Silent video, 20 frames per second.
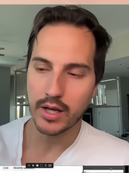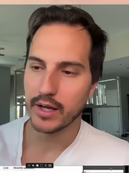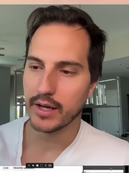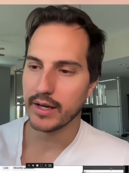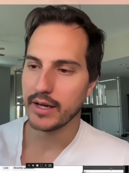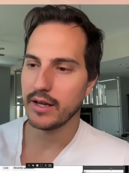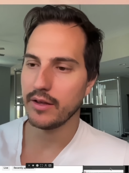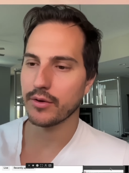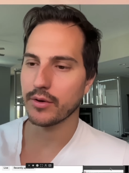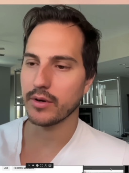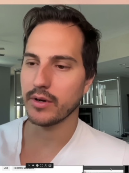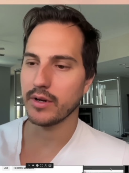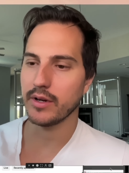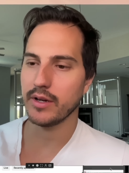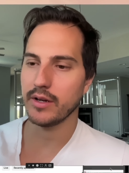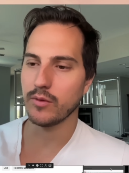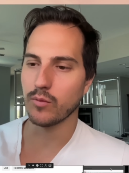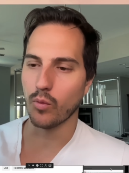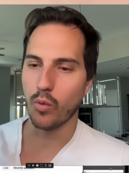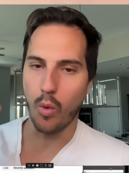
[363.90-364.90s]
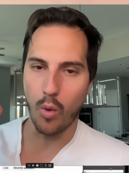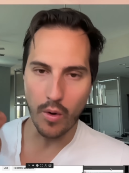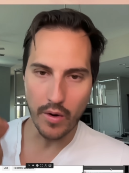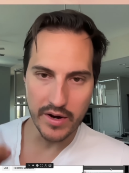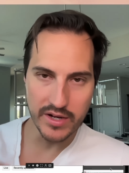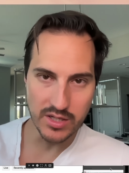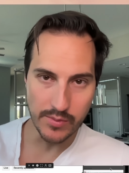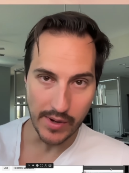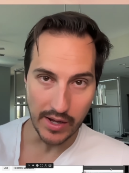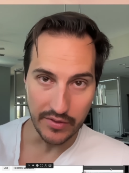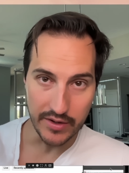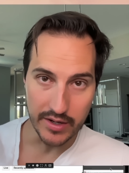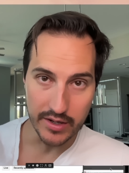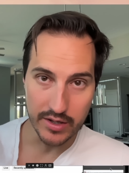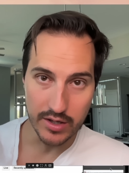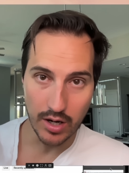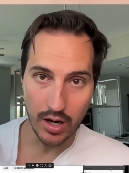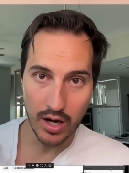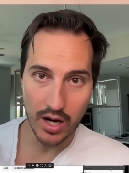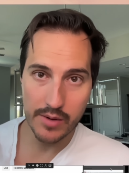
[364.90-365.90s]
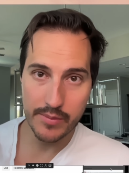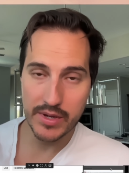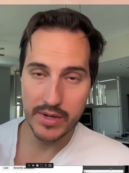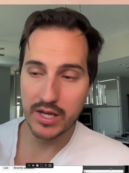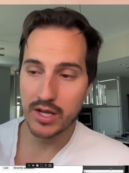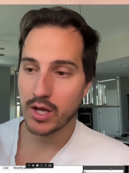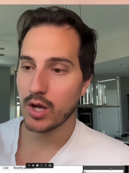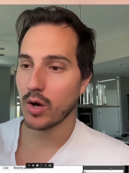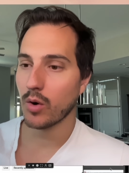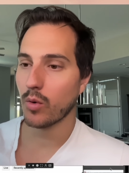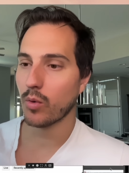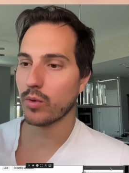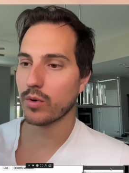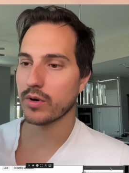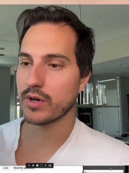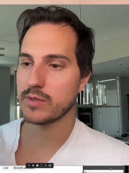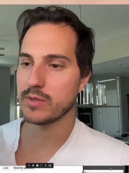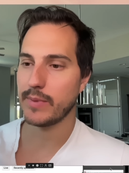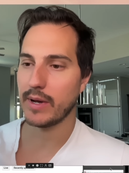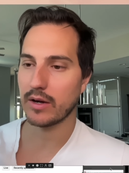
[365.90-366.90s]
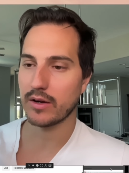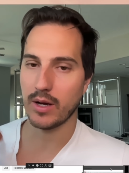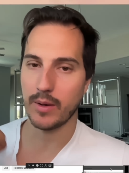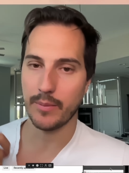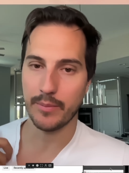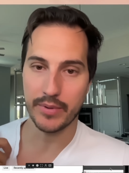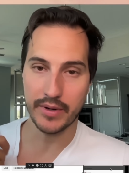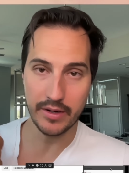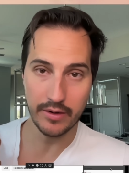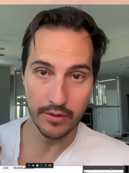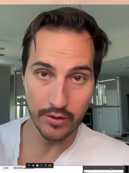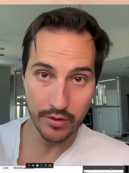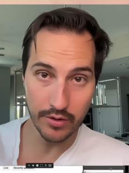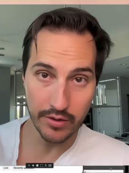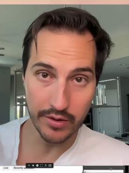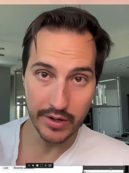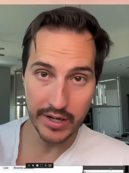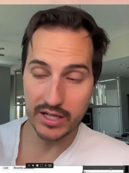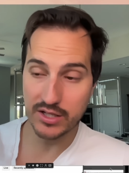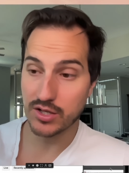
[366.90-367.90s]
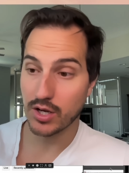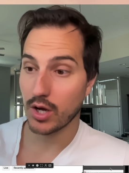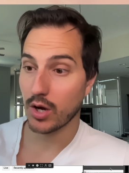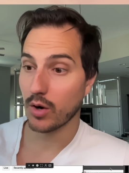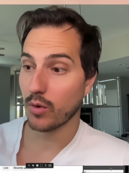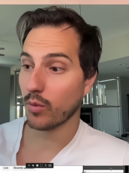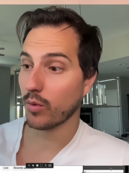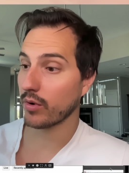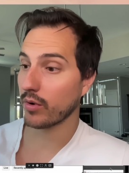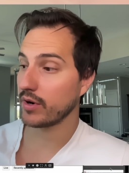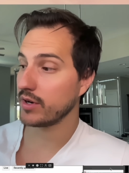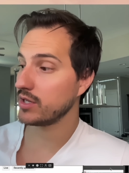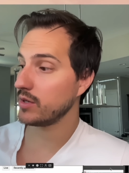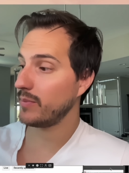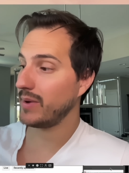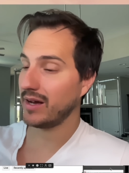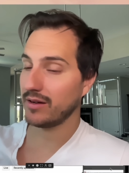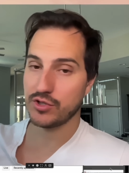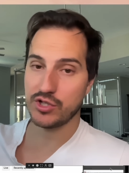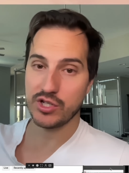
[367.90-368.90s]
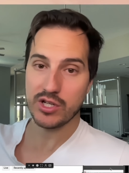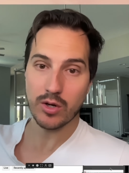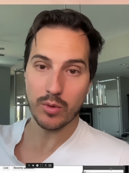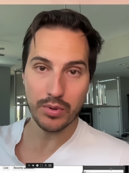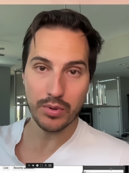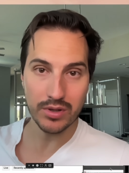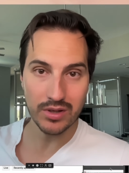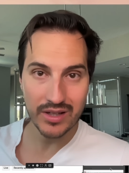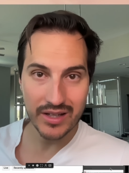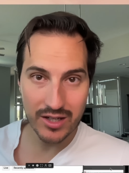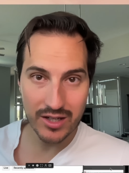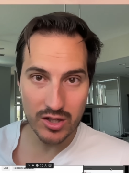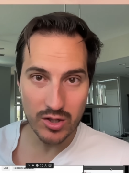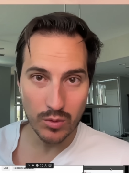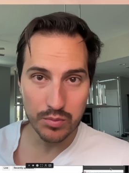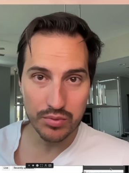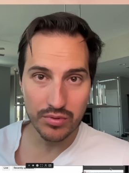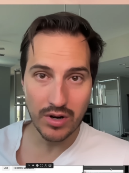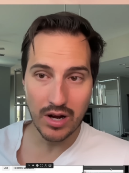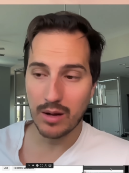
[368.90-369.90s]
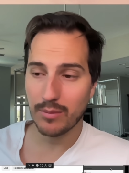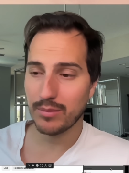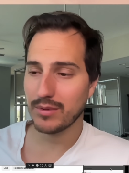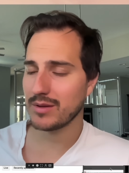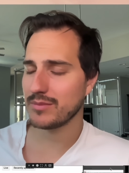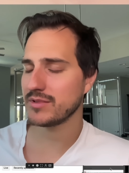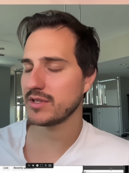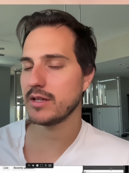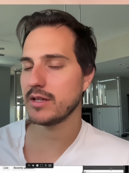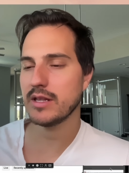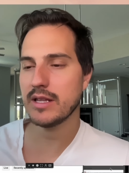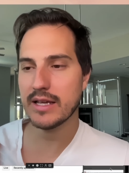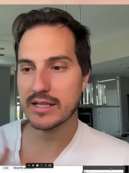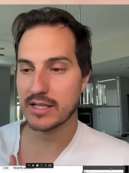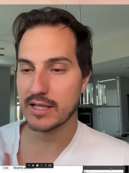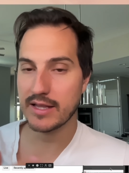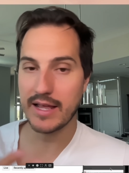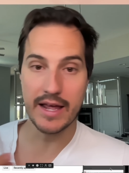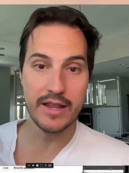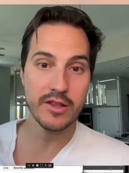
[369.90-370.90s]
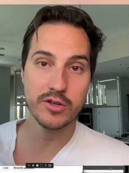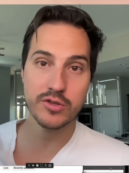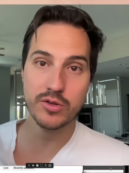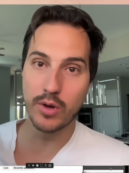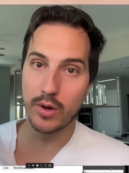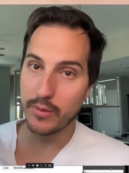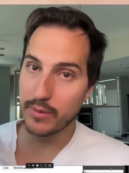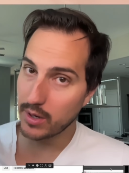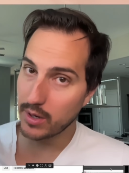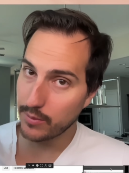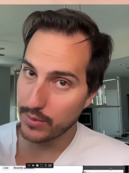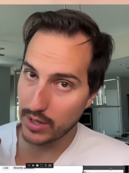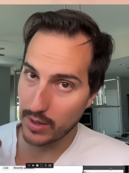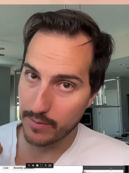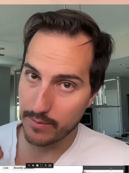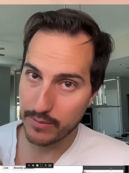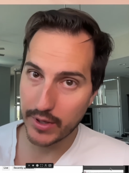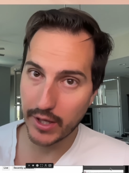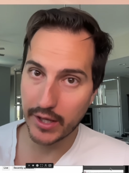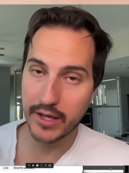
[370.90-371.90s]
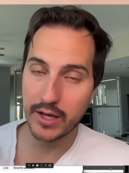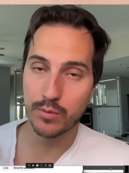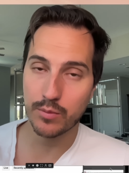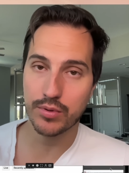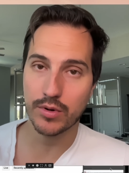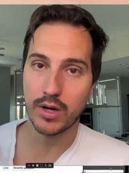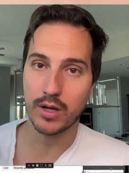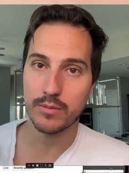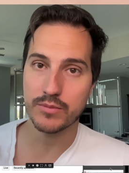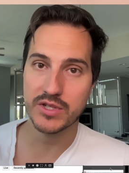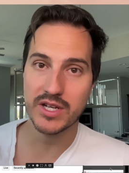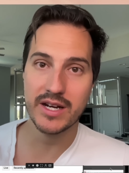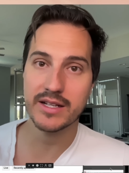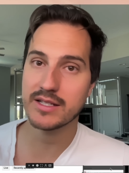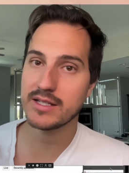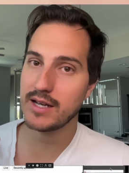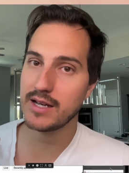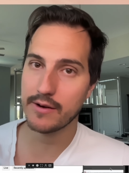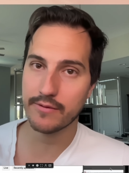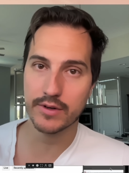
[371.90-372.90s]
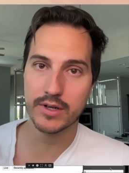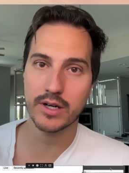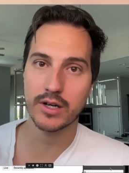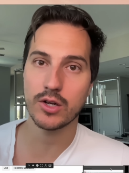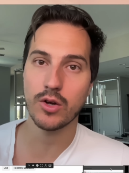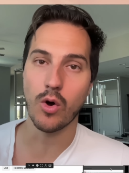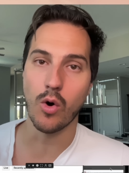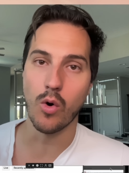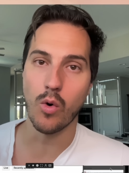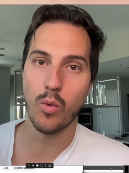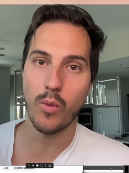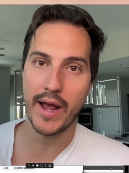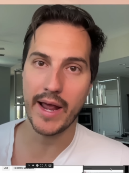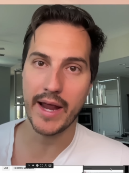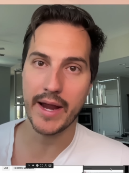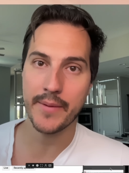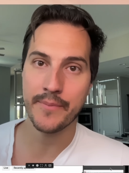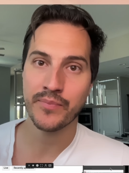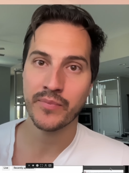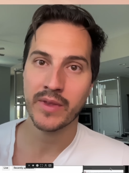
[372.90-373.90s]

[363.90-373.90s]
Either worries about the economy, worries about company earnings, worries about geopolitical problems, and this and that. There's going to be a million problems, and it's never going to go away.